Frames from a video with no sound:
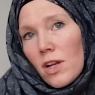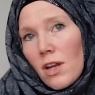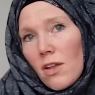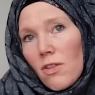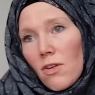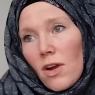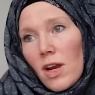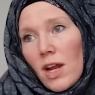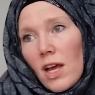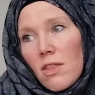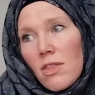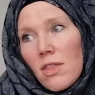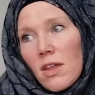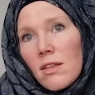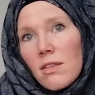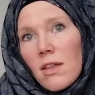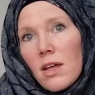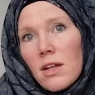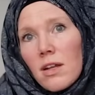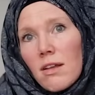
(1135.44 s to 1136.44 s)
another. And I
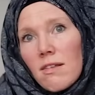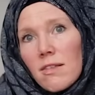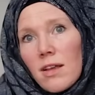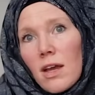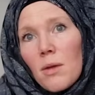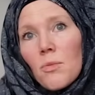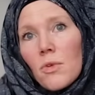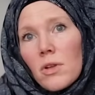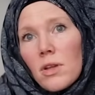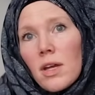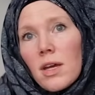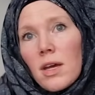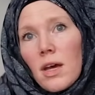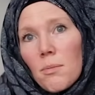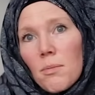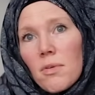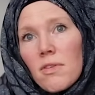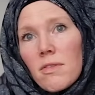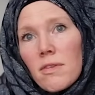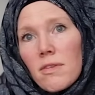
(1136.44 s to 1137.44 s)
think that Islam really
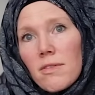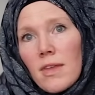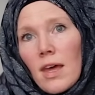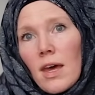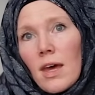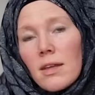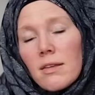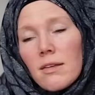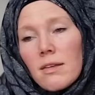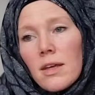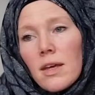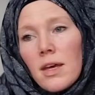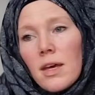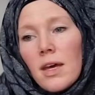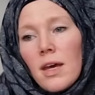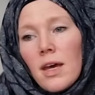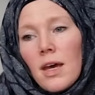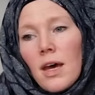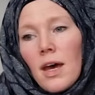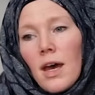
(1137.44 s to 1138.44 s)
encompasses that.
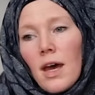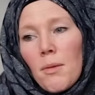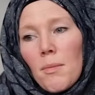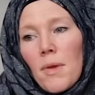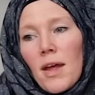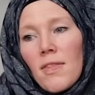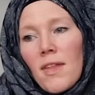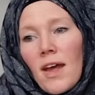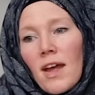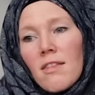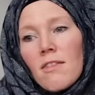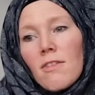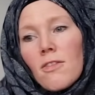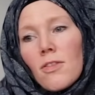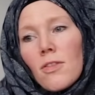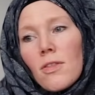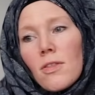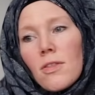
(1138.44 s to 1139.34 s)
And that's